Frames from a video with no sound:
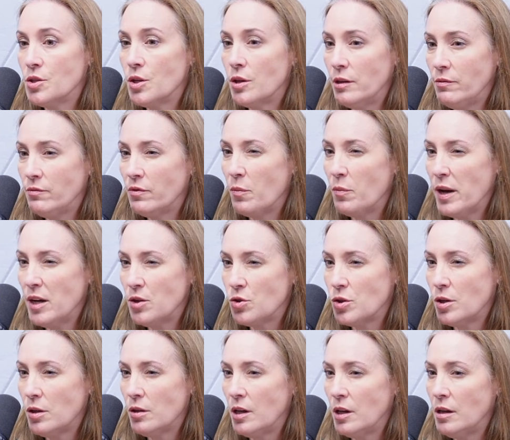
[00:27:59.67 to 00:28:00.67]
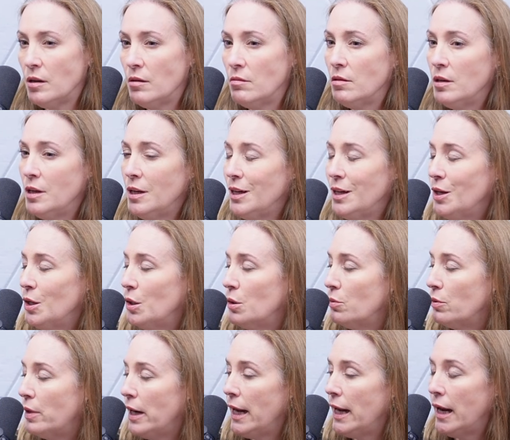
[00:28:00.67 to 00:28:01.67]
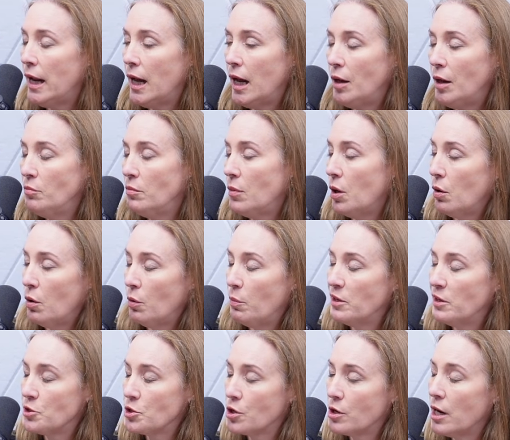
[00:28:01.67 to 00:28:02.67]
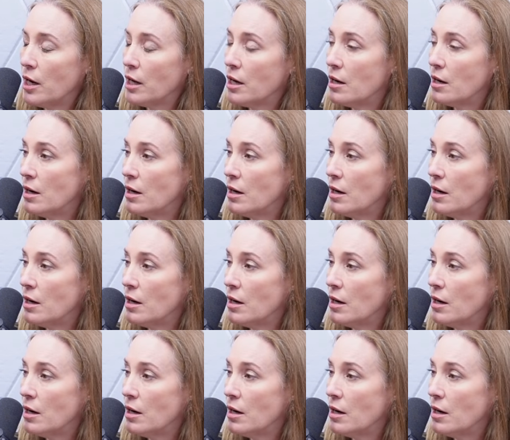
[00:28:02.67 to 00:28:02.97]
their information and ran up a whole bunch of credit